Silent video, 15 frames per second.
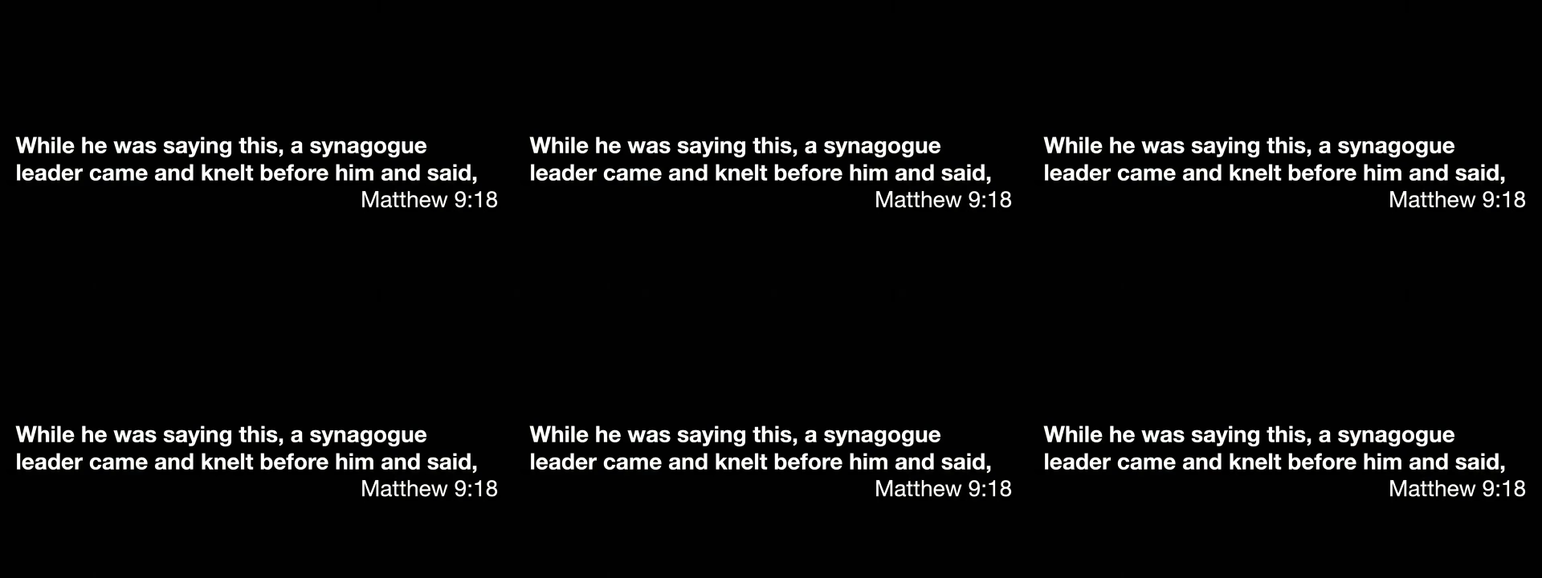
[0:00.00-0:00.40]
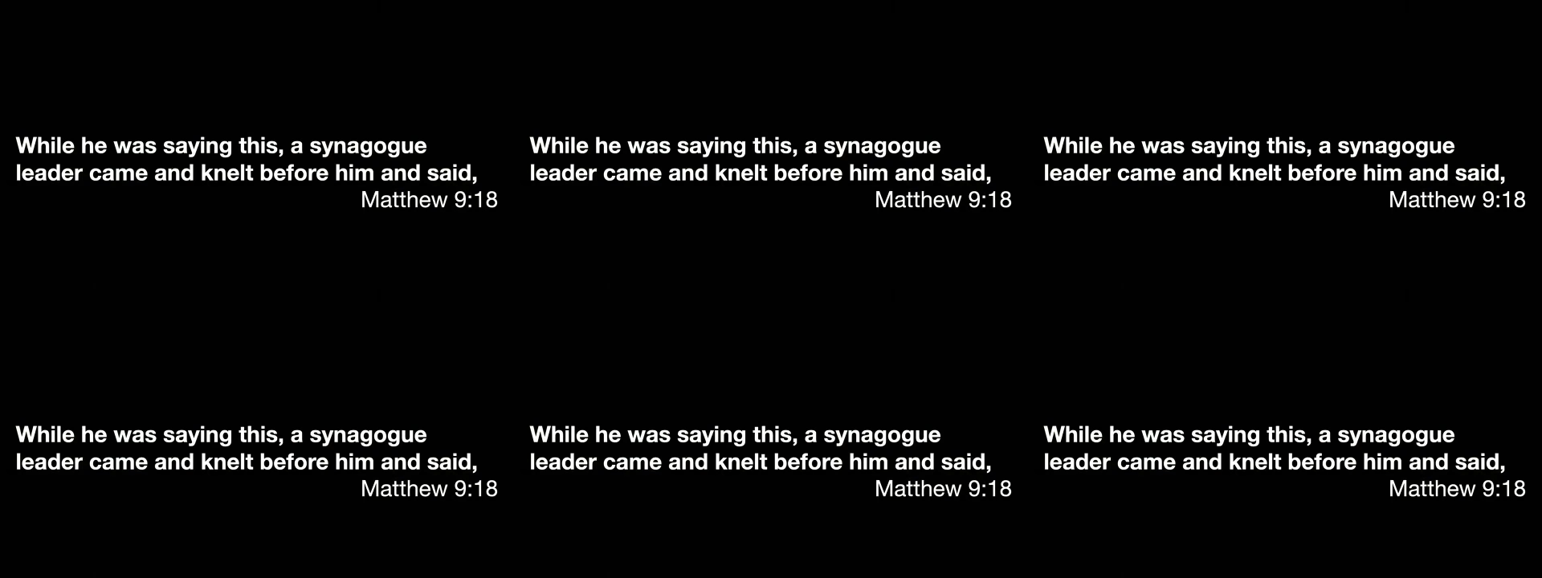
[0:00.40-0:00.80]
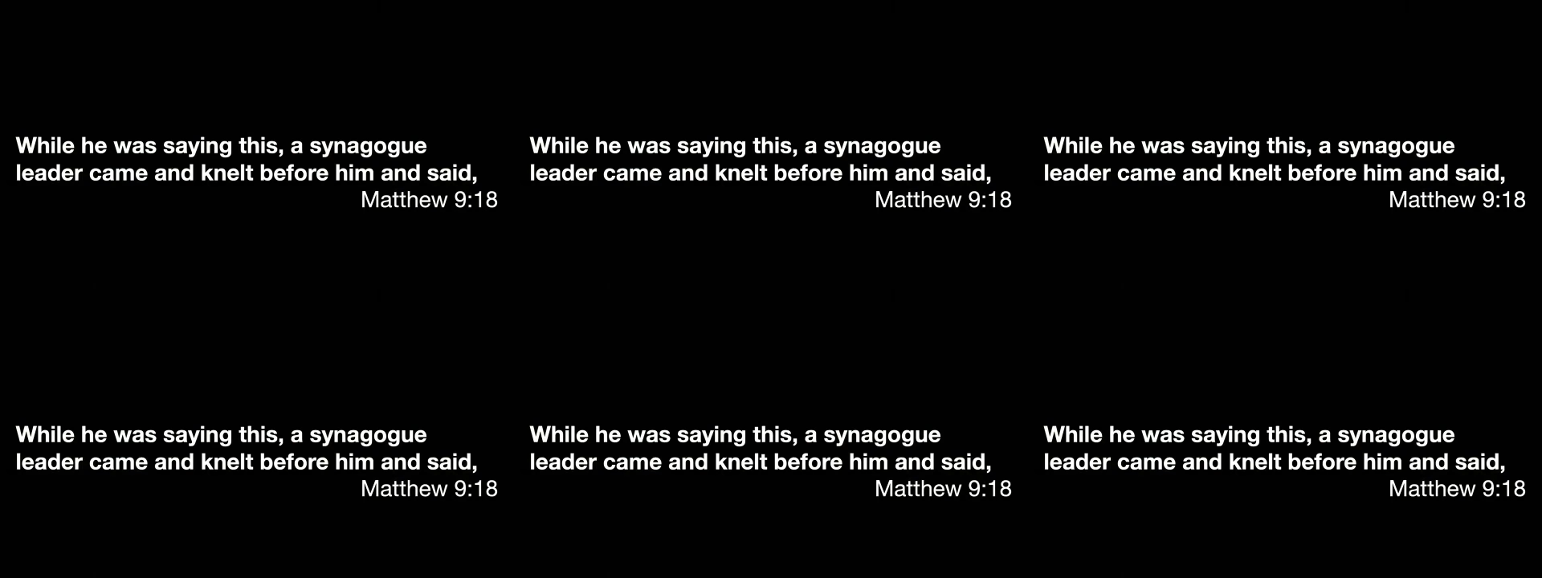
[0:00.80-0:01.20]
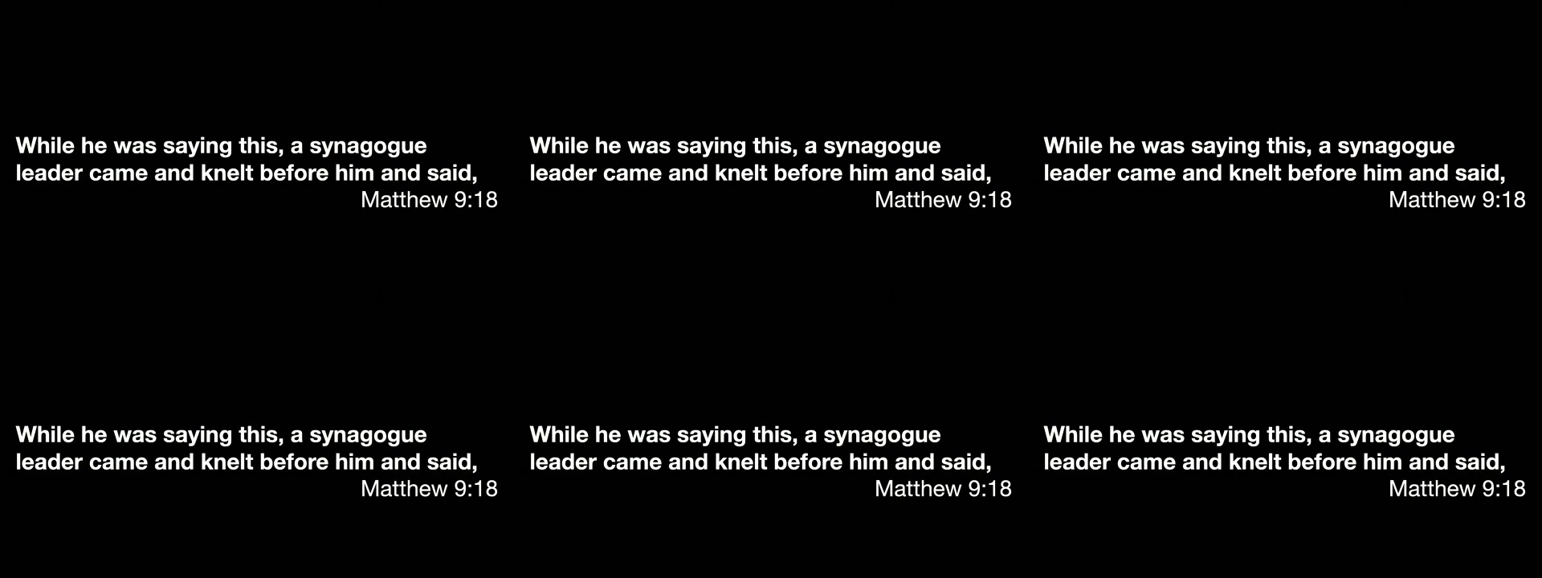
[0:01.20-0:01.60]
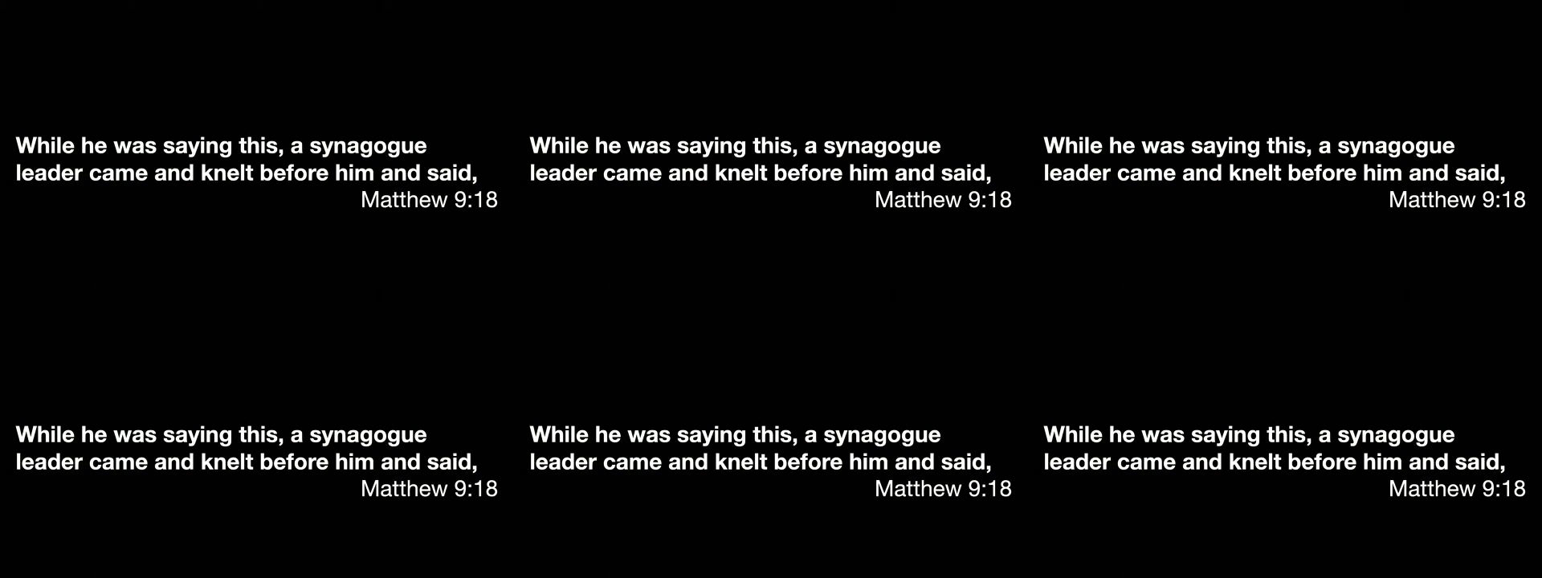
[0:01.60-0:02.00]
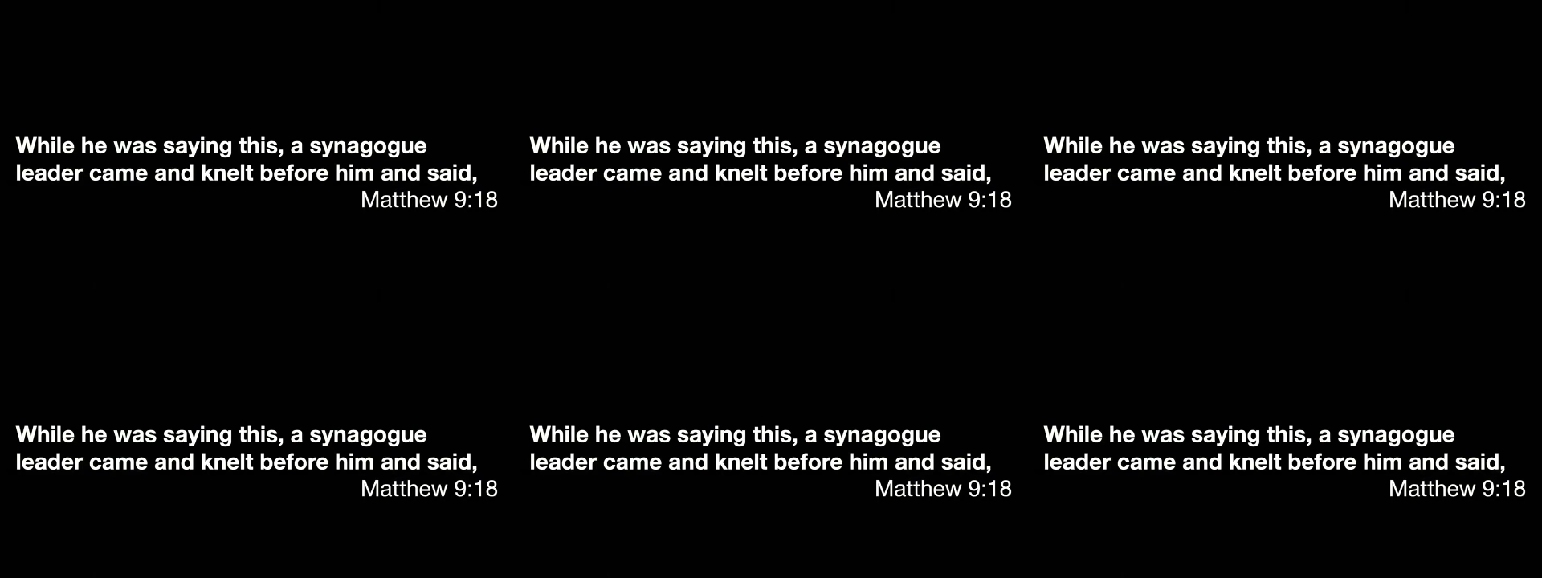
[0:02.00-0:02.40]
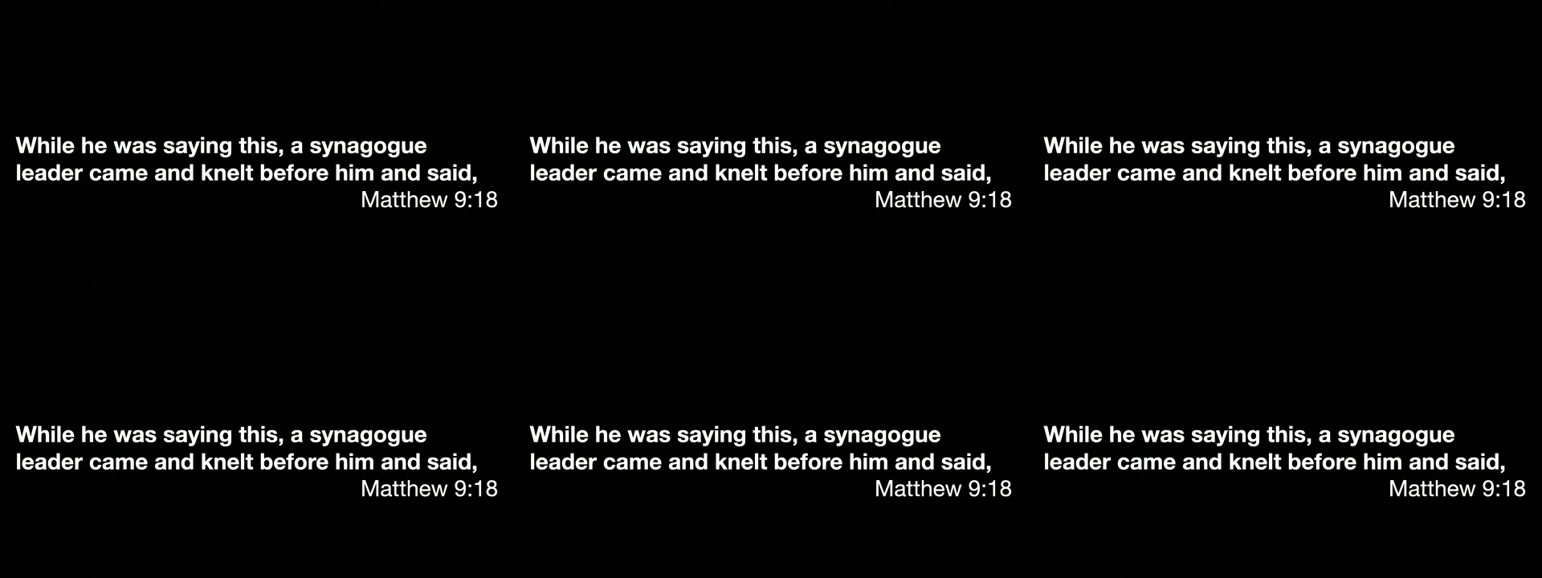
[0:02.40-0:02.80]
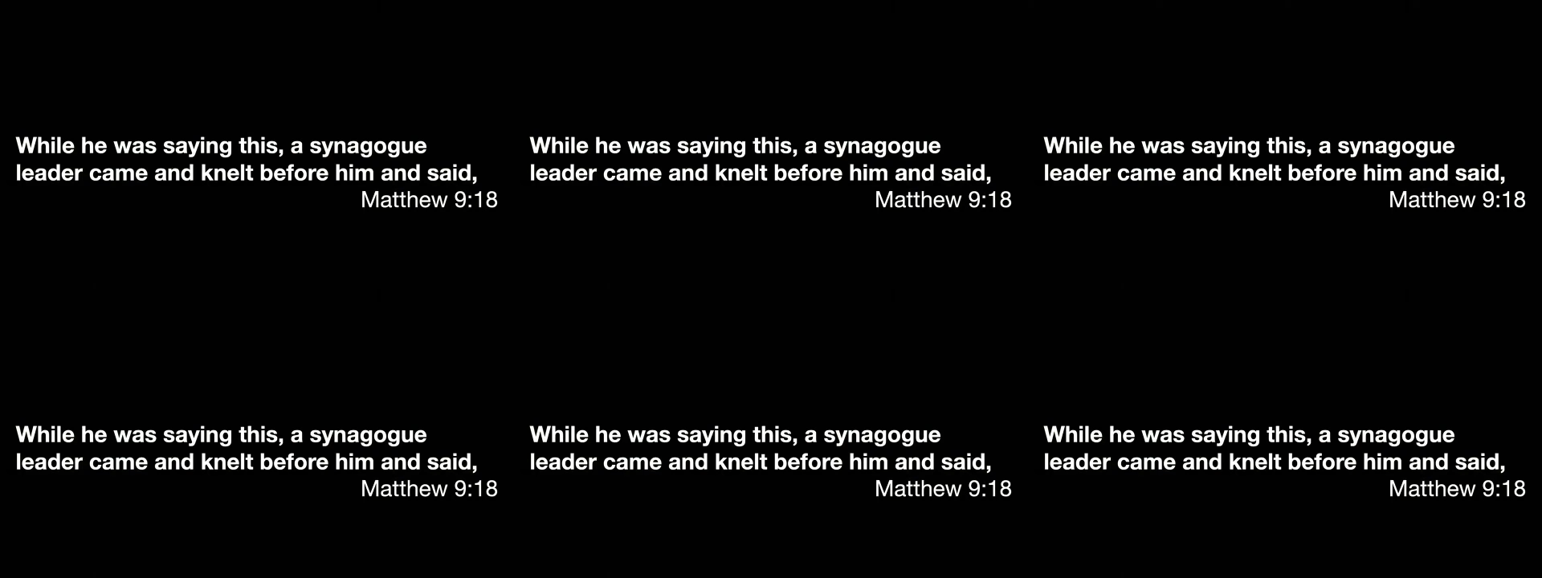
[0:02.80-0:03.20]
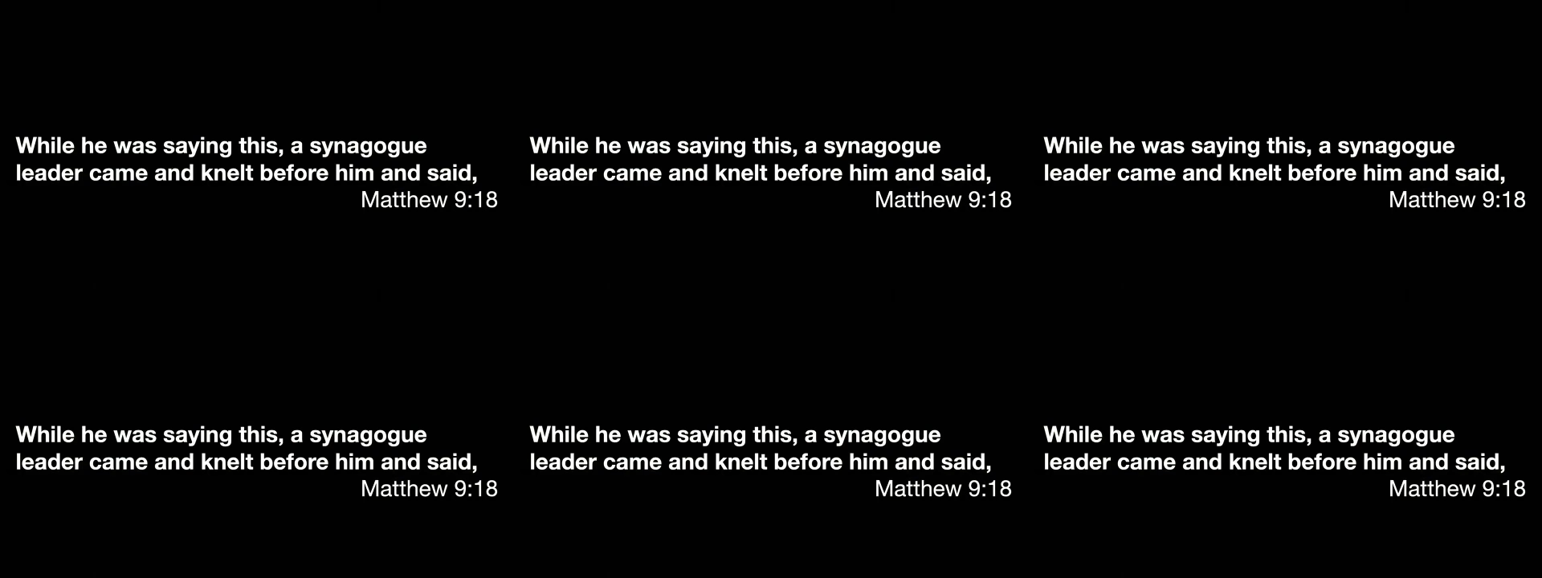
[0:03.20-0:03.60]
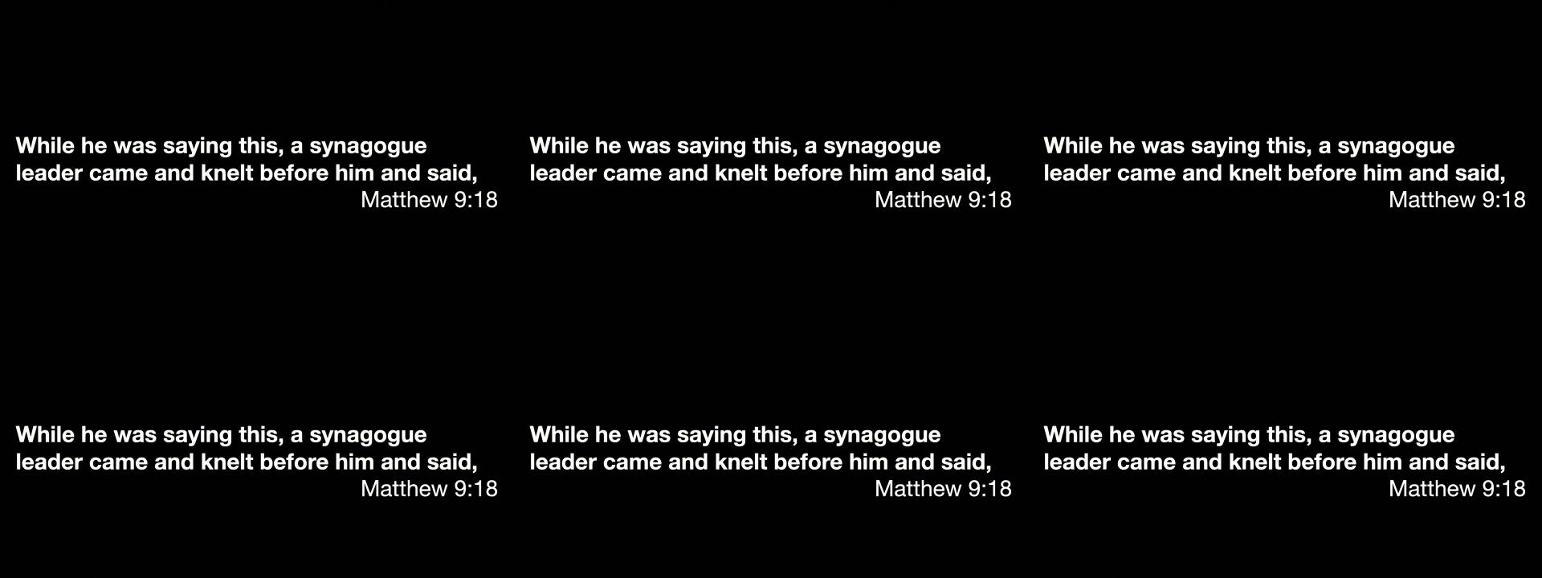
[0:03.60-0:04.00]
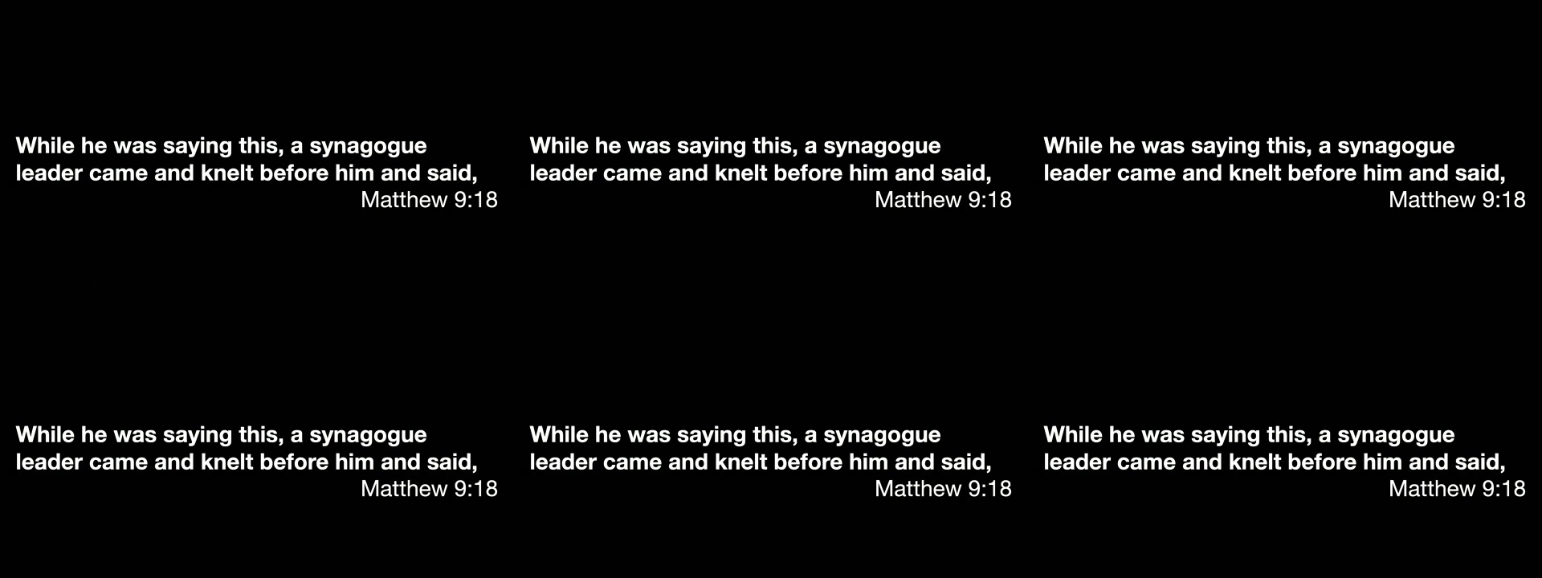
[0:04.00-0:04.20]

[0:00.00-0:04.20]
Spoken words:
(no speaker visible)